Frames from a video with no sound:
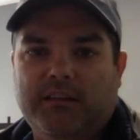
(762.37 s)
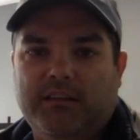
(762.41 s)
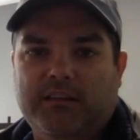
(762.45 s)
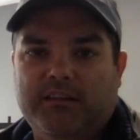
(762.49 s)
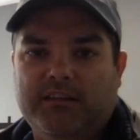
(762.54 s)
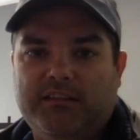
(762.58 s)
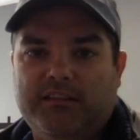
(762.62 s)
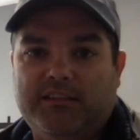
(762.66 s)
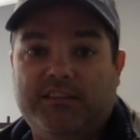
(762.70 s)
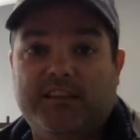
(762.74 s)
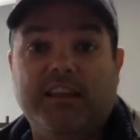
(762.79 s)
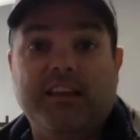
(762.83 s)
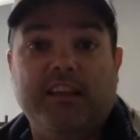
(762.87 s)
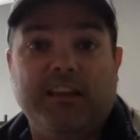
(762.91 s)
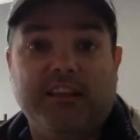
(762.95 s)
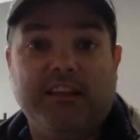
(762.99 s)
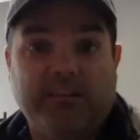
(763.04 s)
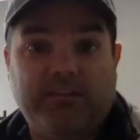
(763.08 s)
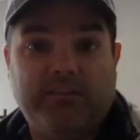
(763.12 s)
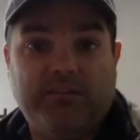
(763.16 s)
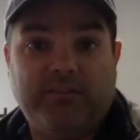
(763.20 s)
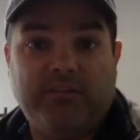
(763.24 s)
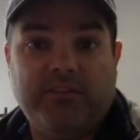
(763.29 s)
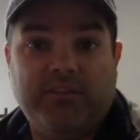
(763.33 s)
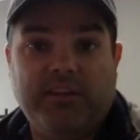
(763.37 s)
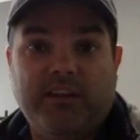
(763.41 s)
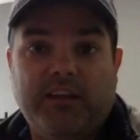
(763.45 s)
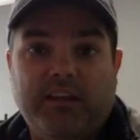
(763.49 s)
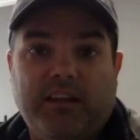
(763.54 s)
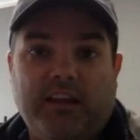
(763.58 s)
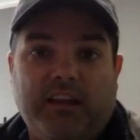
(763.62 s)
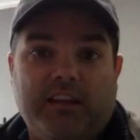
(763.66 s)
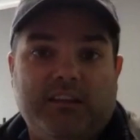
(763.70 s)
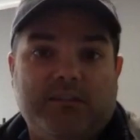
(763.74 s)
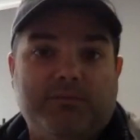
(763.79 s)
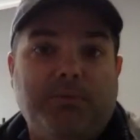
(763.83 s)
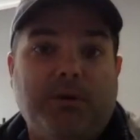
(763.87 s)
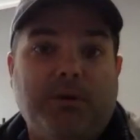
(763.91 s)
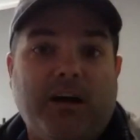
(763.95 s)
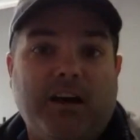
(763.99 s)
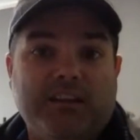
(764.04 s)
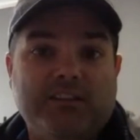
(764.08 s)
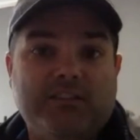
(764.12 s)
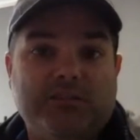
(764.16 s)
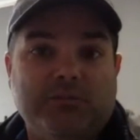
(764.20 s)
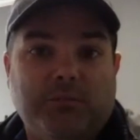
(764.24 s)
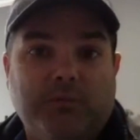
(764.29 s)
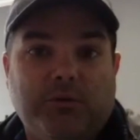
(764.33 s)
safe as
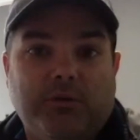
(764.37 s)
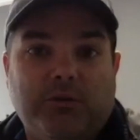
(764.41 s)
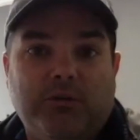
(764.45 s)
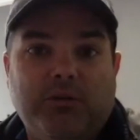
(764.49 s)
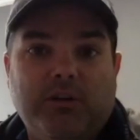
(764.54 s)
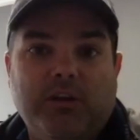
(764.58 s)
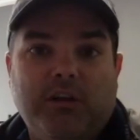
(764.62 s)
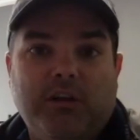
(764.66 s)
possible.